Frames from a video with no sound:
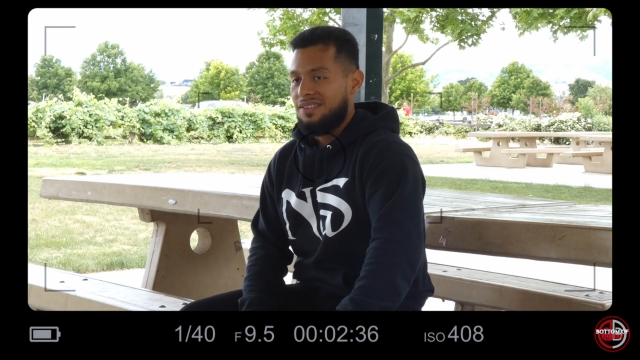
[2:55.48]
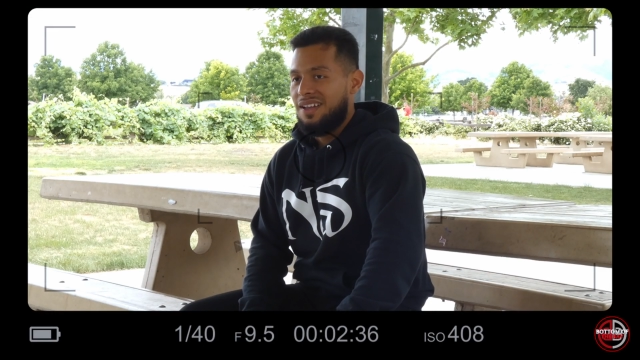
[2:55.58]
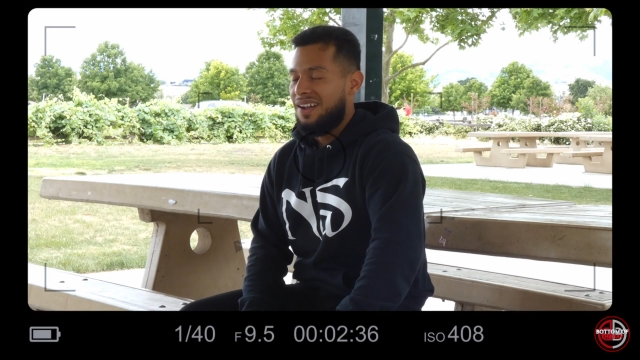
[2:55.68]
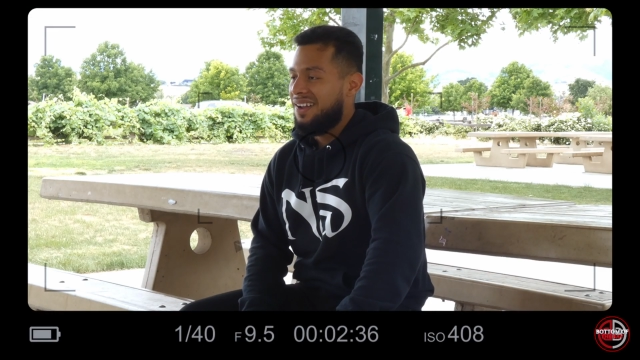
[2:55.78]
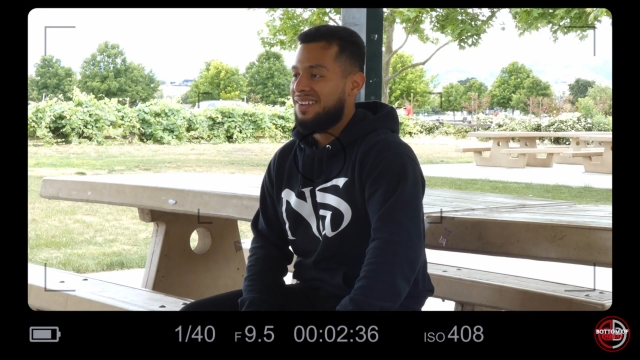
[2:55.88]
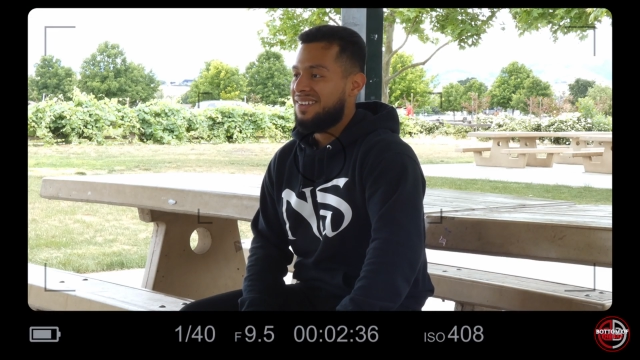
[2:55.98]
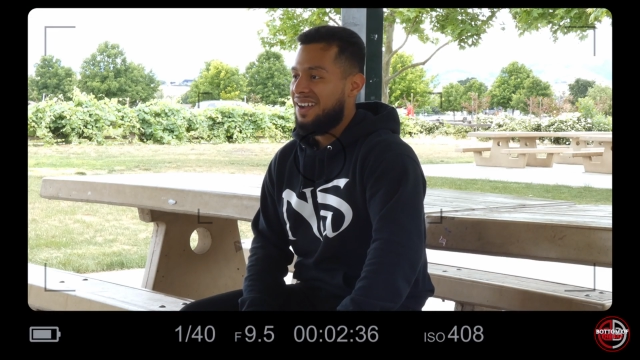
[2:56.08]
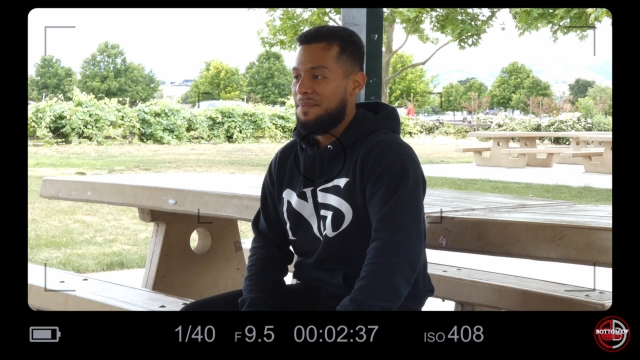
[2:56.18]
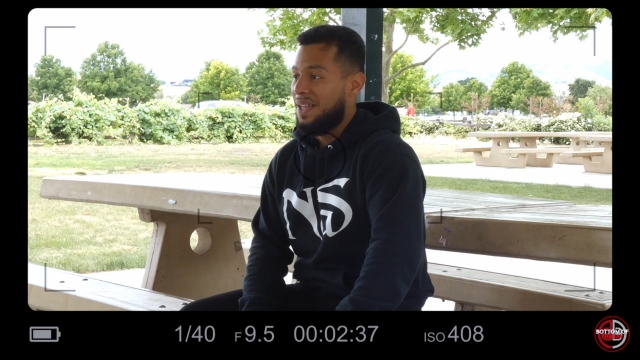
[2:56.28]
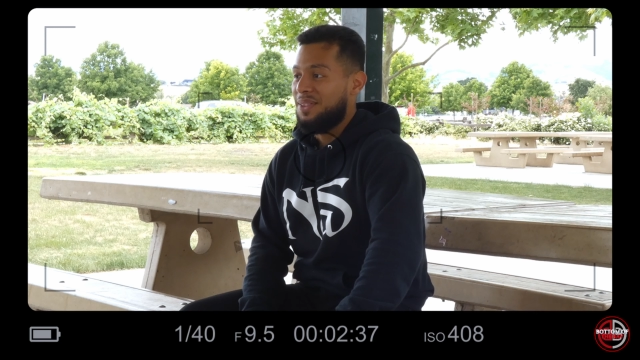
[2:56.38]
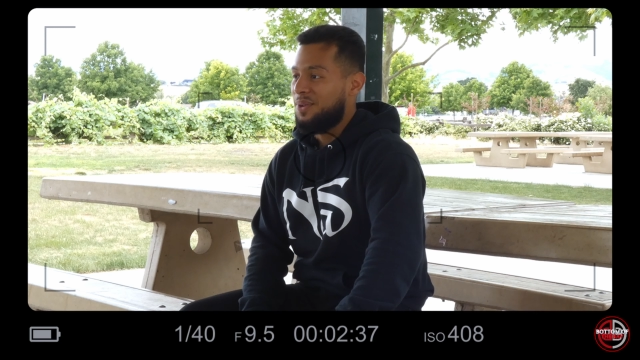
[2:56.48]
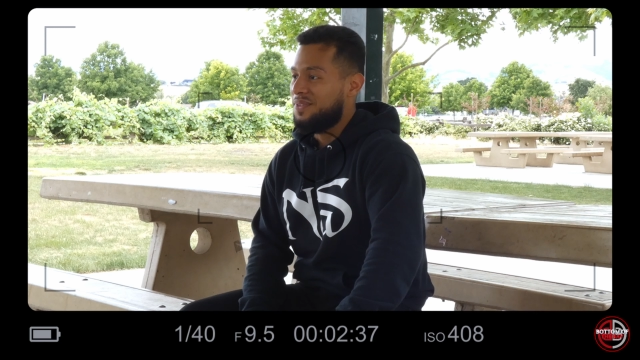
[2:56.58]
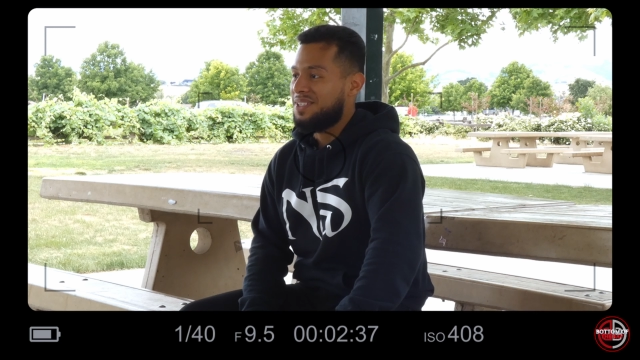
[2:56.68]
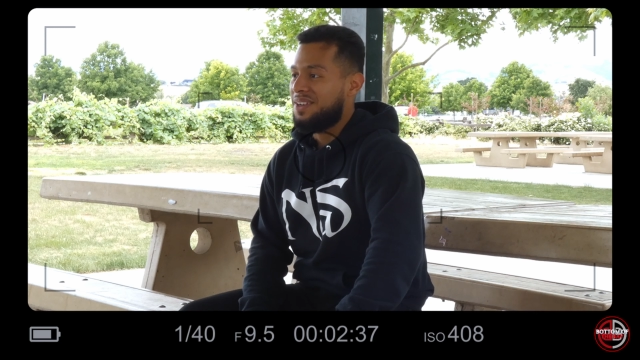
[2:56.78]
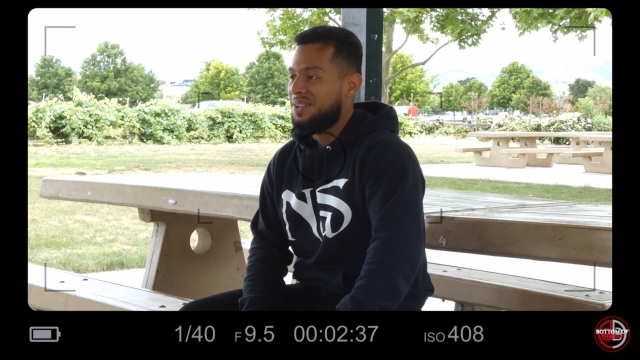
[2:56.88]
Nah, I'm not
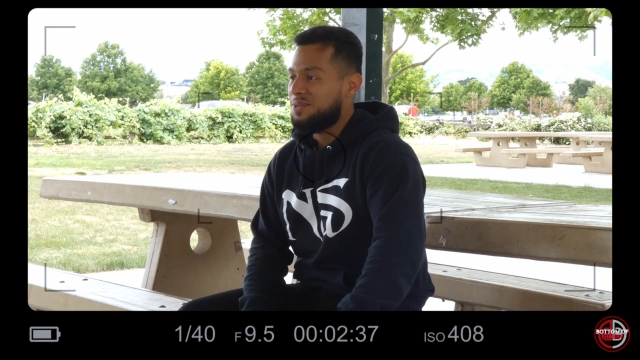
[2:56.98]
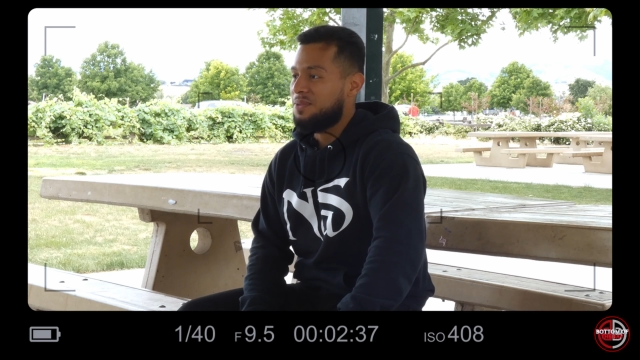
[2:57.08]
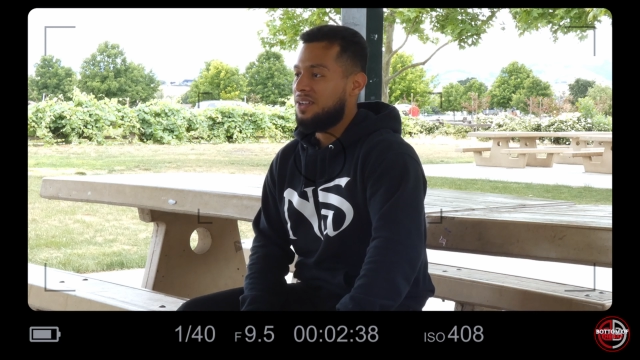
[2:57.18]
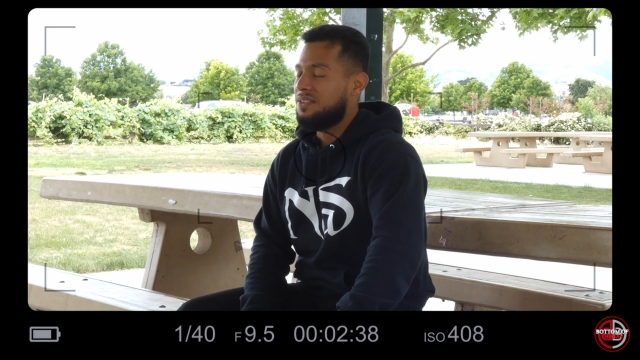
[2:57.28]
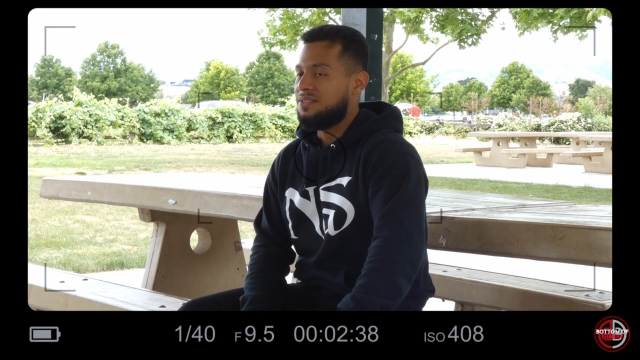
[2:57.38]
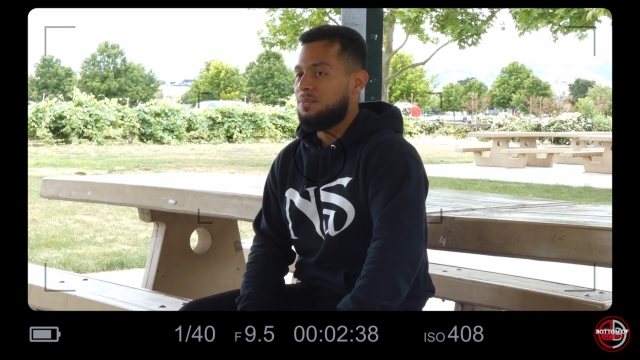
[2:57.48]
nervous at all, to be honest.